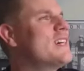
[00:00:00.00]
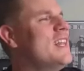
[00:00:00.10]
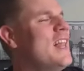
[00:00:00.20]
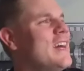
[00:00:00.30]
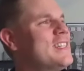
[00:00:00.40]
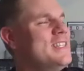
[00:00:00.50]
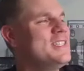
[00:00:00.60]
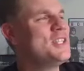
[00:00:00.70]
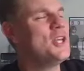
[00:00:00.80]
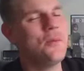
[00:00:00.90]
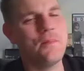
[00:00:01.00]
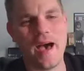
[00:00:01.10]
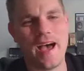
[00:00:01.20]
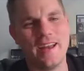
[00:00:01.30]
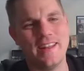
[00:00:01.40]
neglected so
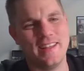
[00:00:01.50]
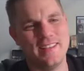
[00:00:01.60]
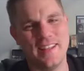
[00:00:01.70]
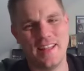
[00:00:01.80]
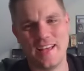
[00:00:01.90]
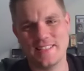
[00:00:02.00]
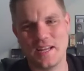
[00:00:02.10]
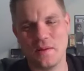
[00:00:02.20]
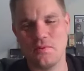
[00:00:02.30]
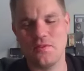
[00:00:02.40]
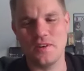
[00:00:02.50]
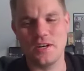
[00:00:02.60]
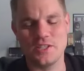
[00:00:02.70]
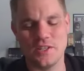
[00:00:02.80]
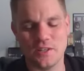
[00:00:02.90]
badly in the last couple of
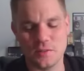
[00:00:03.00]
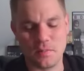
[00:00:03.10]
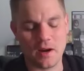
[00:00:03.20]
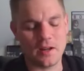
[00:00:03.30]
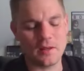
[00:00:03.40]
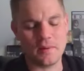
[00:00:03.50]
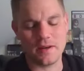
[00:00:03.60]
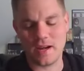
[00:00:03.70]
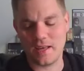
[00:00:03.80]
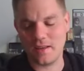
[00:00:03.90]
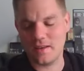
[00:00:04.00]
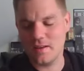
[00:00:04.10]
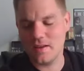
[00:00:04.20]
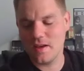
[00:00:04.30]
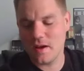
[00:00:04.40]
years. You know, there's barely been any yeah.
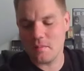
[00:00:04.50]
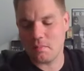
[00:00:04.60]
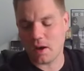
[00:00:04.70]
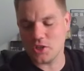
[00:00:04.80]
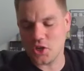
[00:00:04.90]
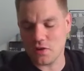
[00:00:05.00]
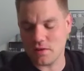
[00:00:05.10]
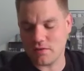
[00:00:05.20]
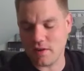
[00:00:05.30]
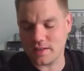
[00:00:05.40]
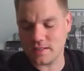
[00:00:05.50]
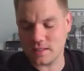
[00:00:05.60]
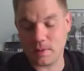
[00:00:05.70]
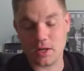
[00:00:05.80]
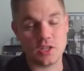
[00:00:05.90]
Bon Jovi events,
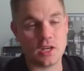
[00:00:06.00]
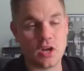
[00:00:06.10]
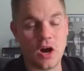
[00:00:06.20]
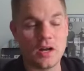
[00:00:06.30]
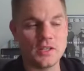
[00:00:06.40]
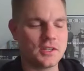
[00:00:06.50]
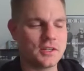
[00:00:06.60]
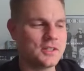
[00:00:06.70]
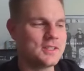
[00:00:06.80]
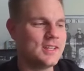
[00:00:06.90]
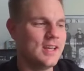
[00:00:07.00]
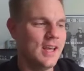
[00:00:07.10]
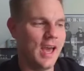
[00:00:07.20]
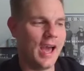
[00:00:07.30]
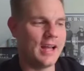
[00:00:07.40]
especially a concert.
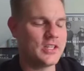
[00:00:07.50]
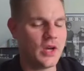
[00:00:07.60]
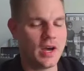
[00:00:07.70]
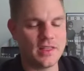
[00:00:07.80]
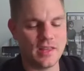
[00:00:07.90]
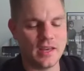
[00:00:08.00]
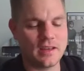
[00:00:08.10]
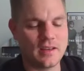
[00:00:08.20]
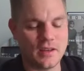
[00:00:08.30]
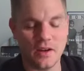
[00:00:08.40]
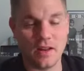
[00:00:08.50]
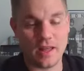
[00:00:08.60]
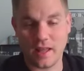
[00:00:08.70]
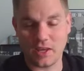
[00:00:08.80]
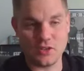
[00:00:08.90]
And so I think, you know,
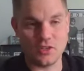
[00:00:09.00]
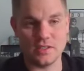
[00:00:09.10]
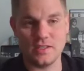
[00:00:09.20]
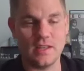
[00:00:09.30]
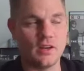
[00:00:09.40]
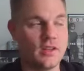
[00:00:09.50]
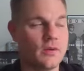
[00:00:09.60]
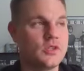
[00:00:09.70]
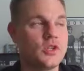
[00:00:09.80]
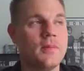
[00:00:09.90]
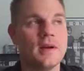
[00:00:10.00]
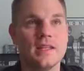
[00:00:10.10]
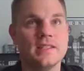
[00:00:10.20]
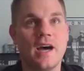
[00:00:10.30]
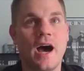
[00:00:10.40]
like, like you just said, you know, there were so
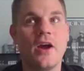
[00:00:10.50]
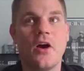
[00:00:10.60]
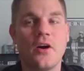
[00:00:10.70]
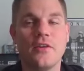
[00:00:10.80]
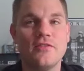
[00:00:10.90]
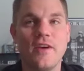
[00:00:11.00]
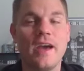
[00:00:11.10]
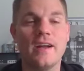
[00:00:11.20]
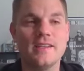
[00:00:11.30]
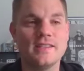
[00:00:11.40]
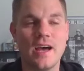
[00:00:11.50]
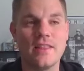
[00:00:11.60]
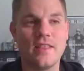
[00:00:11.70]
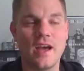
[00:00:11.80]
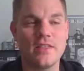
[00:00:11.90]
many diehard fans
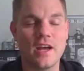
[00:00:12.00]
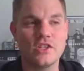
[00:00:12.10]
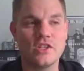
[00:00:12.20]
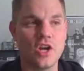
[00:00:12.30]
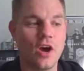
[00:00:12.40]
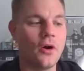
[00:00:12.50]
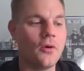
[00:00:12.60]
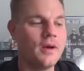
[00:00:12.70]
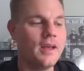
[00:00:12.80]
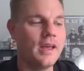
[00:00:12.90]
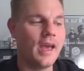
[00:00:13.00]
at, at that show.